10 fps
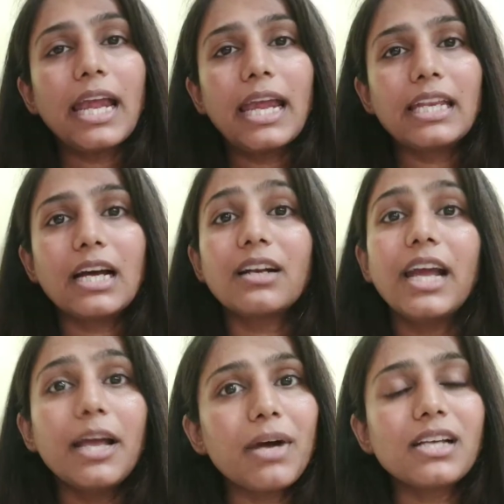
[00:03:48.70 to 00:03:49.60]
in our
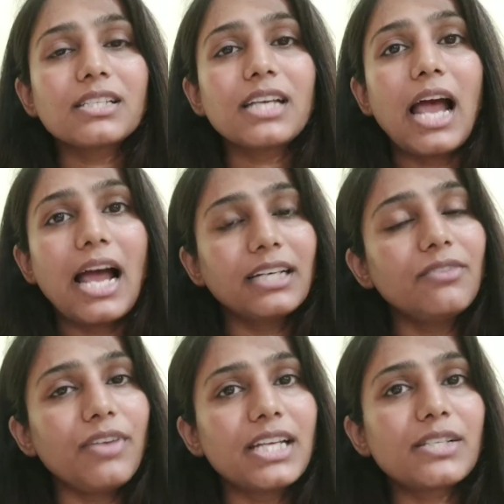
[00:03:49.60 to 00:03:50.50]
hair mask
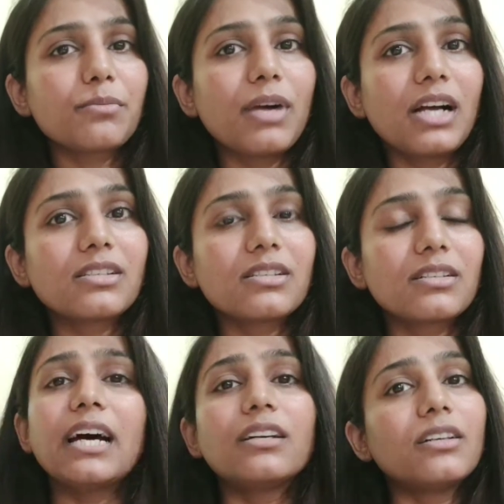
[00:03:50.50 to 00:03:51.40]
and face mask
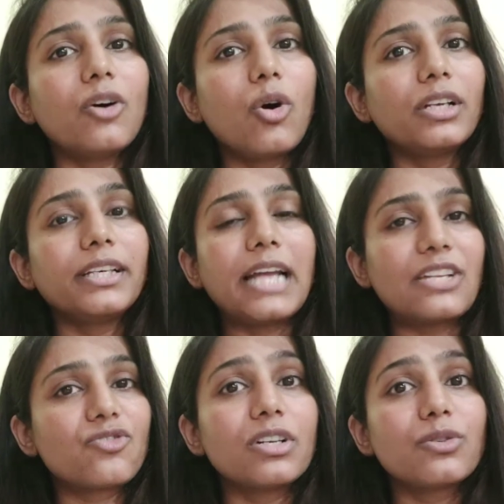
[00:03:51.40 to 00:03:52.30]
are all
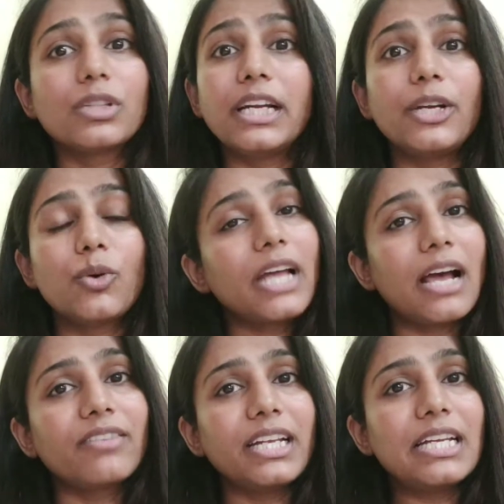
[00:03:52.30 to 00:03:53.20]
natural, so they don't
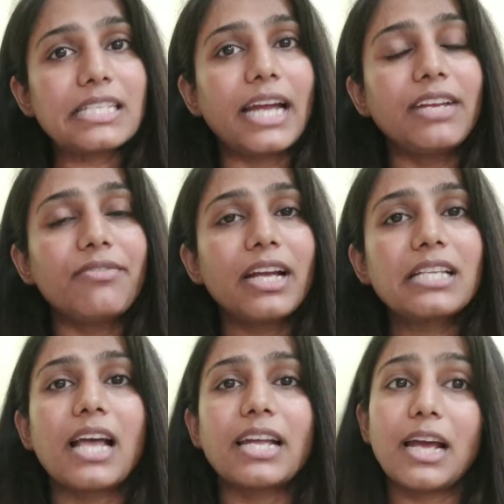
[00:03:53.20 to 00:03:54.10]
have any side
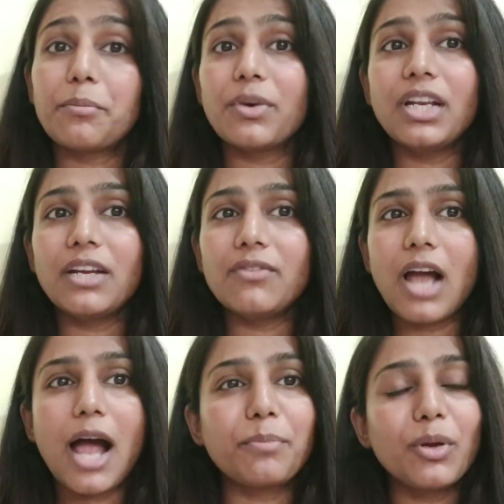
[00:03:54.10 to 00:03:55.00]
effects, and I'm really
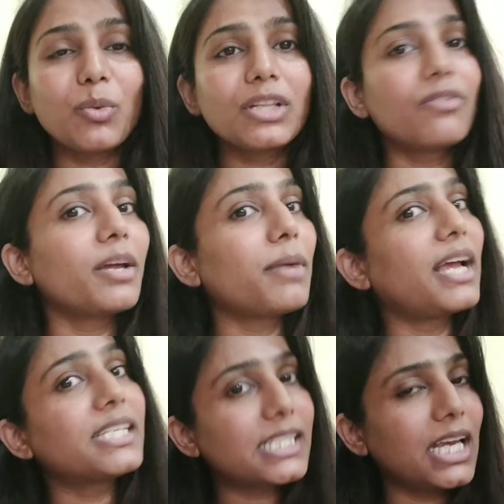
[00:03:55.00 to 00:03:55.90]
happy with the way
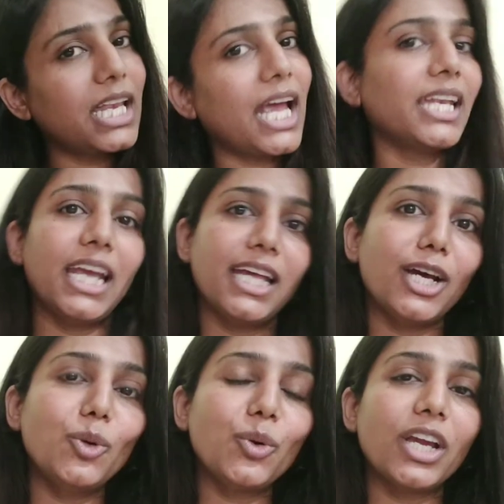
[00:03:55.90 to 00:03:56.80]
my skin and hair
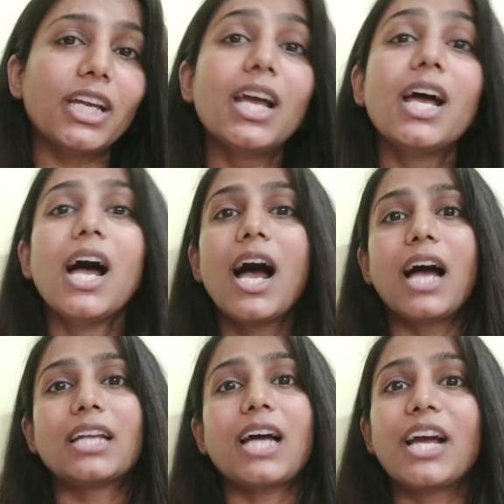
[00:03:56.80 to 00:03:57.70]
are looking,
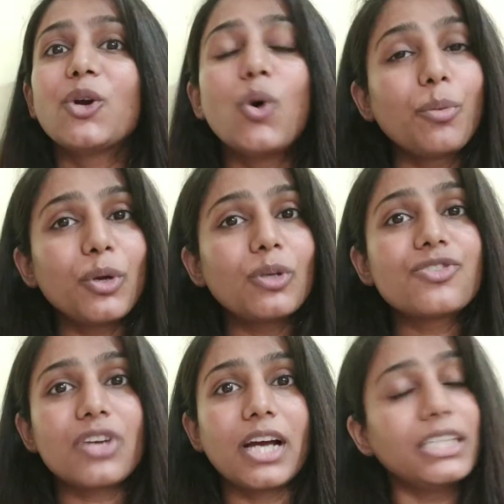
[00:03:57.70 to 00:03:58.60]
and I hope you will
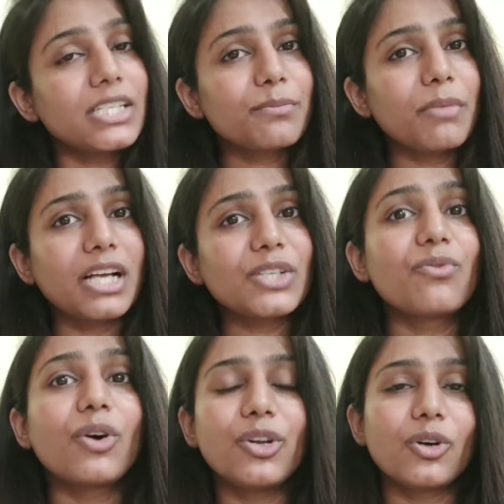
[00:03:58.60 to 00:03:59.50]
try this mask
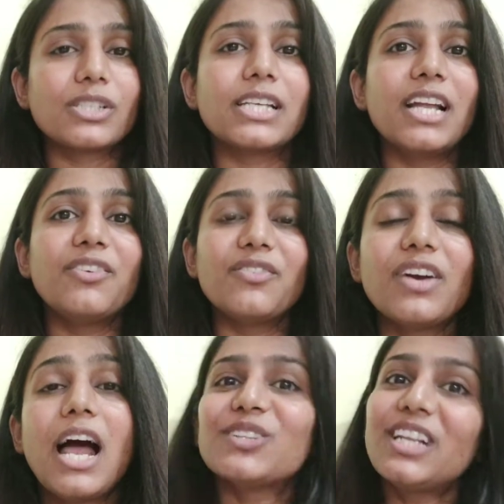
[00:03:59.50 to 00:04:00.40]
for yourself.
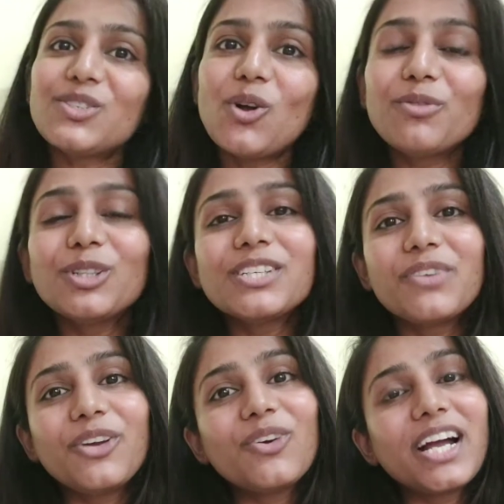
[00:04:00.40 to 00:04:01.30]
So that's all for this
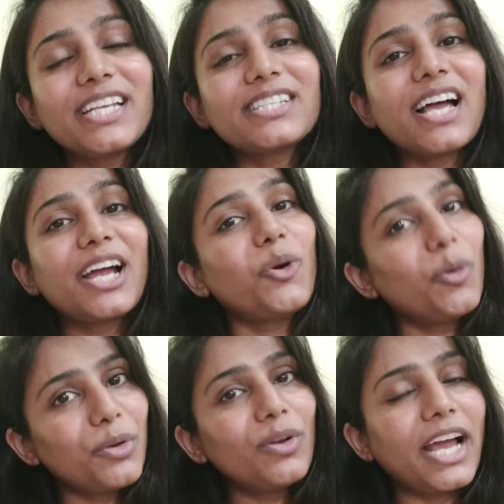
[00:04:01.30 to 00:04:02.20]
video guys. I
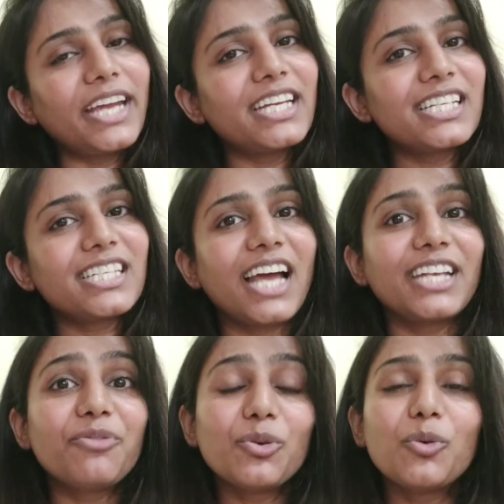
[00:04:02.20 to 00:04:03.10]
hope you like it, and
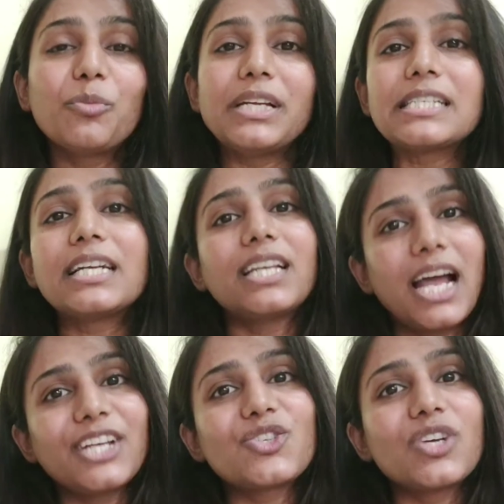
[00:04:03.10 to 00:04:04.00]
if you do, please hit
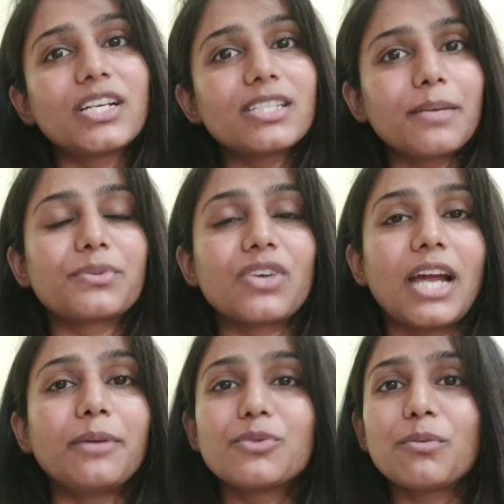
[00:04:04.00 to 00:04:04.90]
like, share,
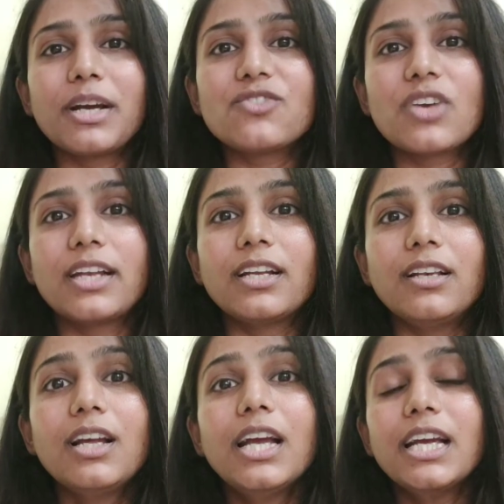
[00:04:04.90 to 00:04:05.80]
subscribe to my
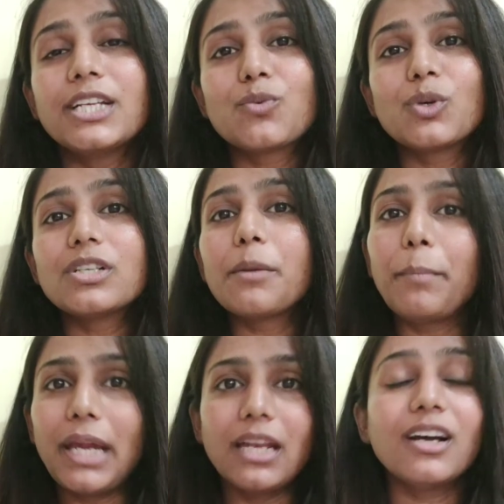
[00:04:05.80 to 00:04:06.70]
channel. It would
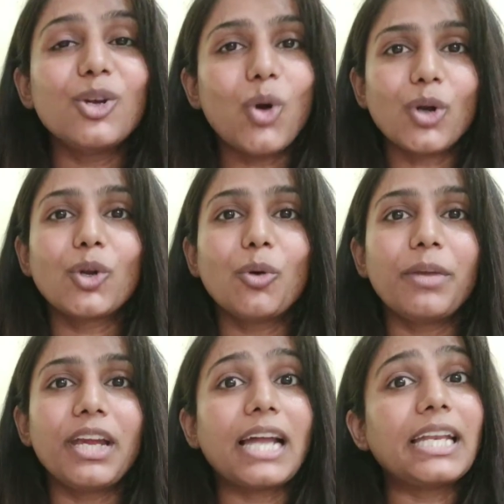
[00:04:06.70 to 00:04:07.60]
mean a lot to
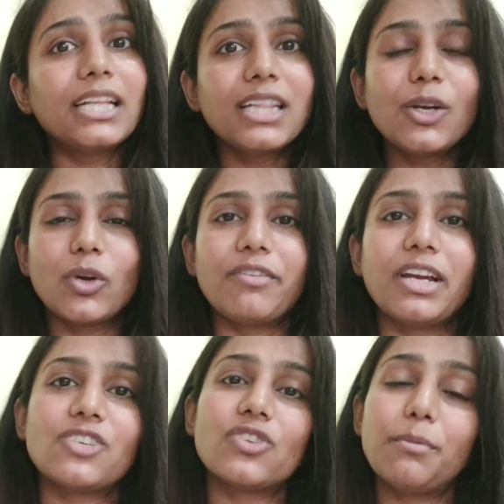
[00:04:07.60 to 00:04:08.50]
me, and hit the
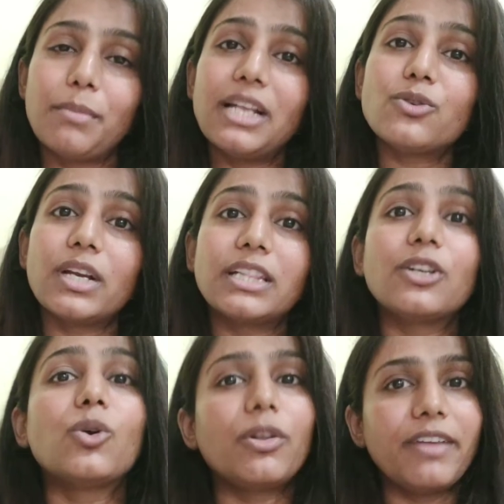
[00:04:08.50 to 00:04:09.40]
notification bell to get the
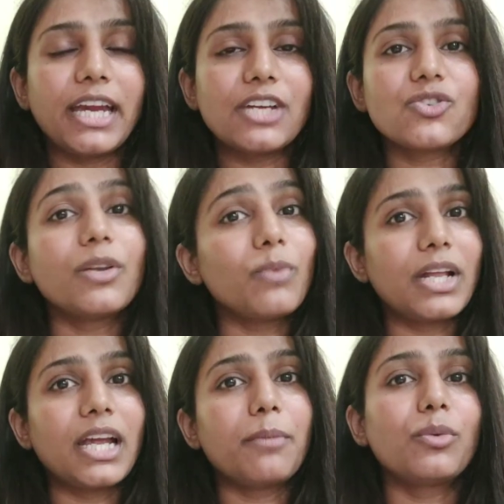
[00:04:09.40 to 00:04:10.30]
notification
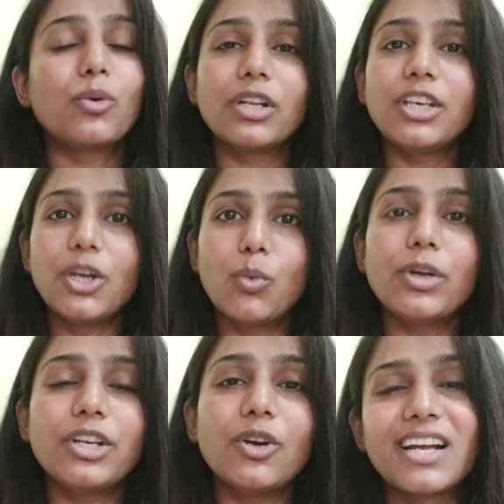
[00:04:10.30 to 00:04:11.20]
when I upload a new
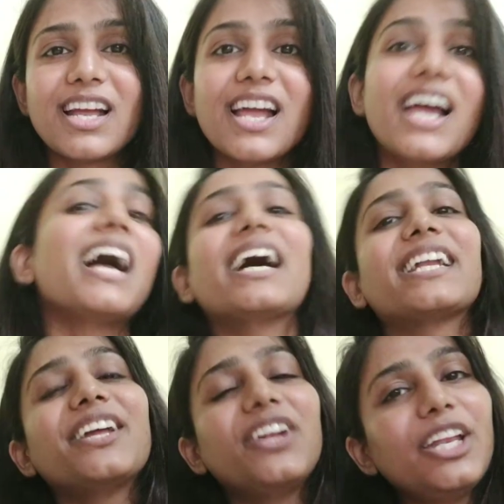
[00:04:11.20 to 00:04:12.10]
video. And
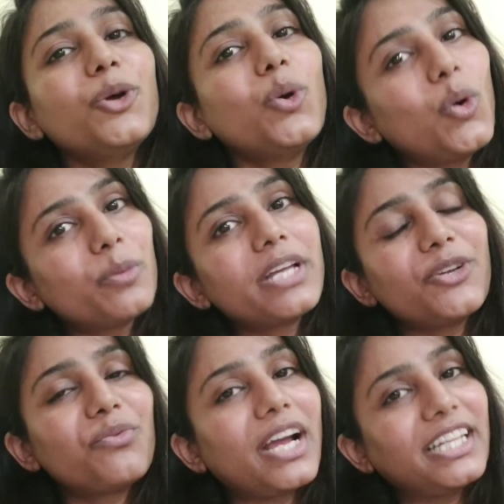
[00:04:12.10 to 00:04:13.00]
I really hope that
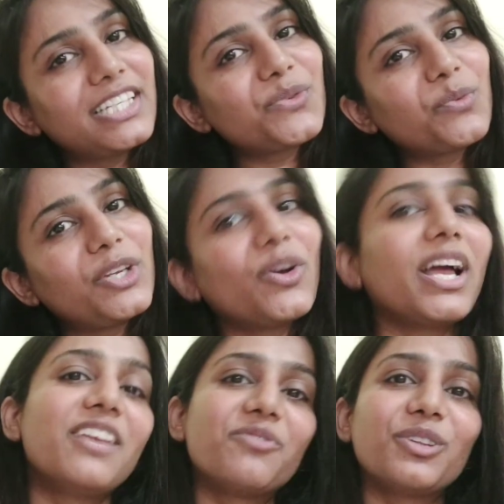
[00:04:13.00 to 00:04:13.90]
you find this video
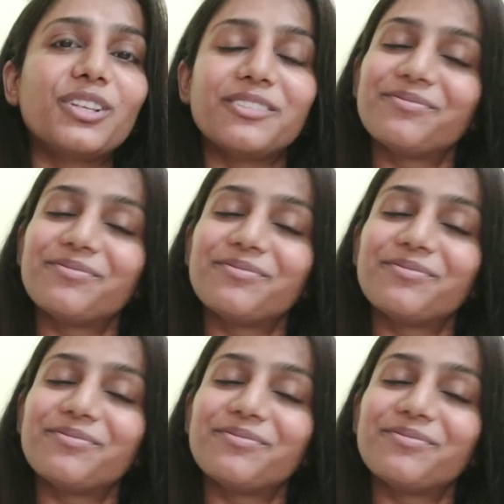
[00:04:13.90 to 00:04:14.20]
helpful.